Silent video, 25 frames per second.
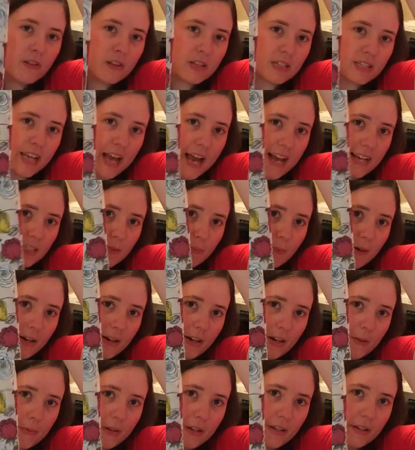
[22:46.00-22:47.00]
the sacks
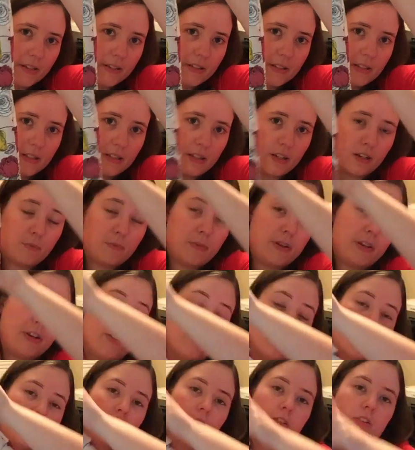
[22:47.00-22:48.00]
better because they're
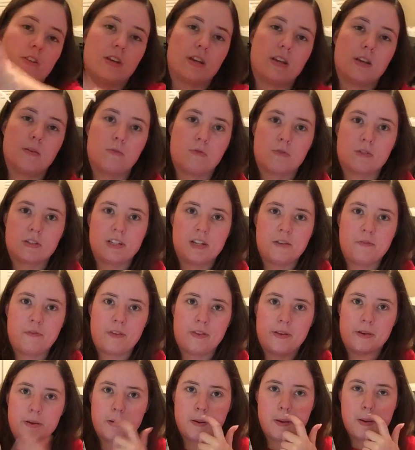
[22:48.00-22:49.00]
bigger. You can get more stuff in
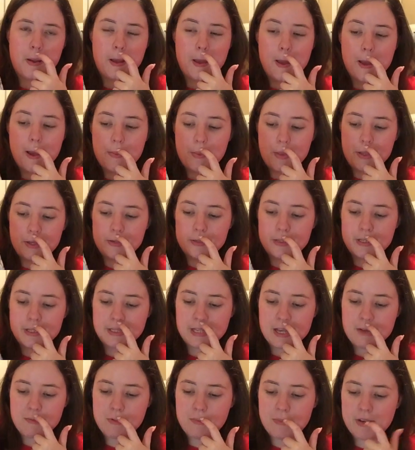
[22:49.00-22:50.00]
there. They use the
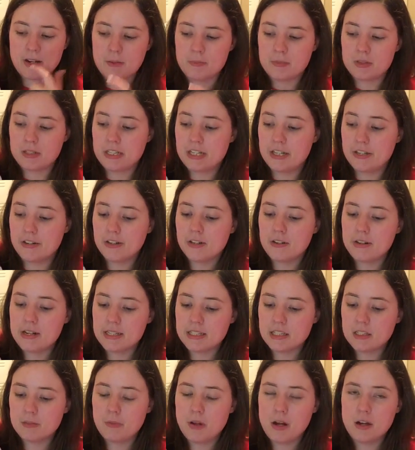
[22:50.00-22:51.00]
same amount of material
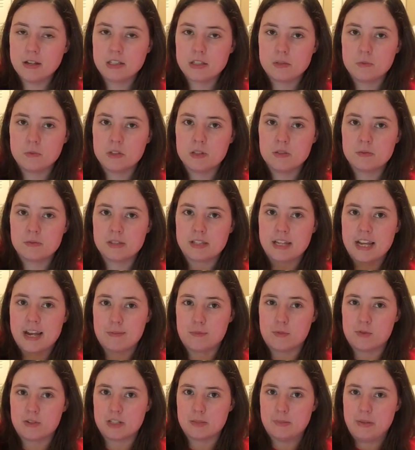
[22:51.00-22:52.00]
as the boxed ones, but they have
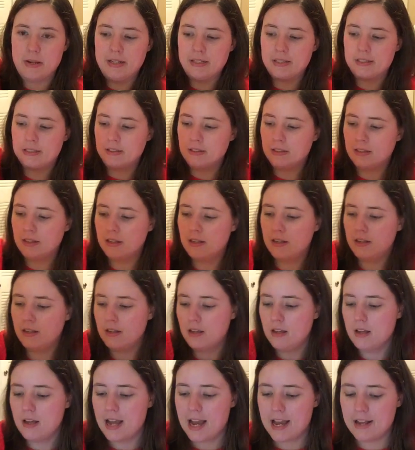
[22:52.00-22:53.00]
more space.
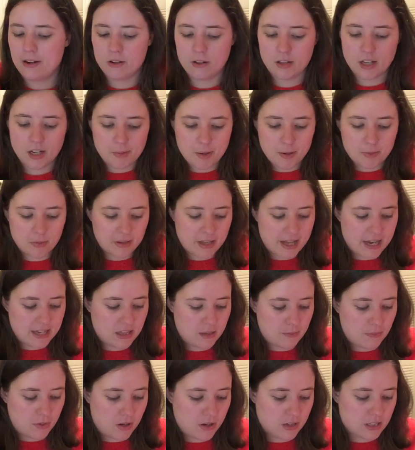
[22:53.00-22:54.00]
I know a lot of people like
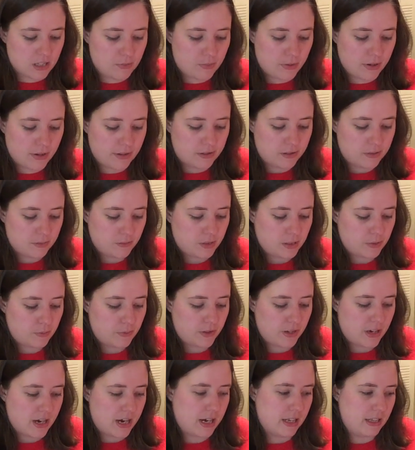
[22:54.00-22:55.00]
the boxed bottoms,
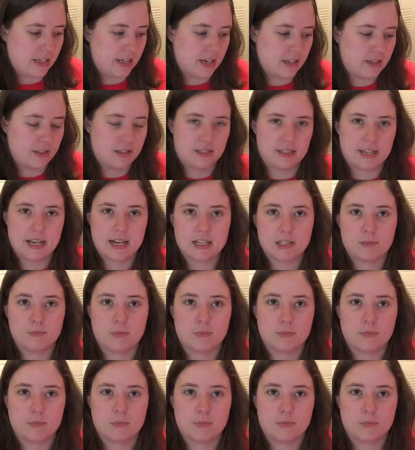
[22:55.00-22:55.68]
but I like the sacks